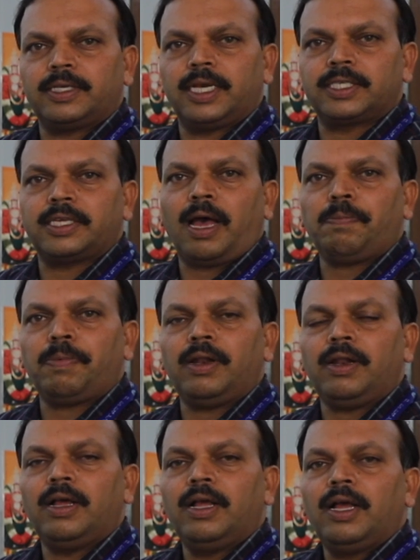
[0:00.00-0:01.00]
Example,
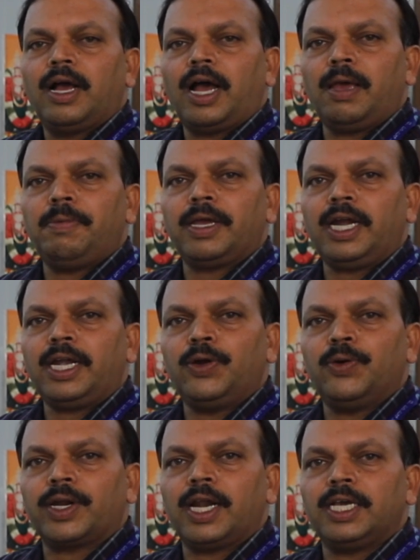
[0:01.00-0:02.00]
I may get
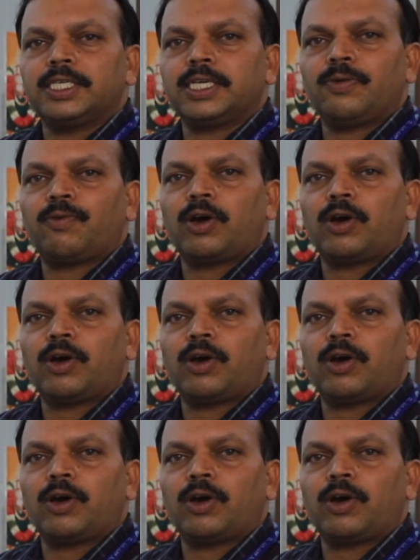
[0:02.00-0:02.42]
neutralization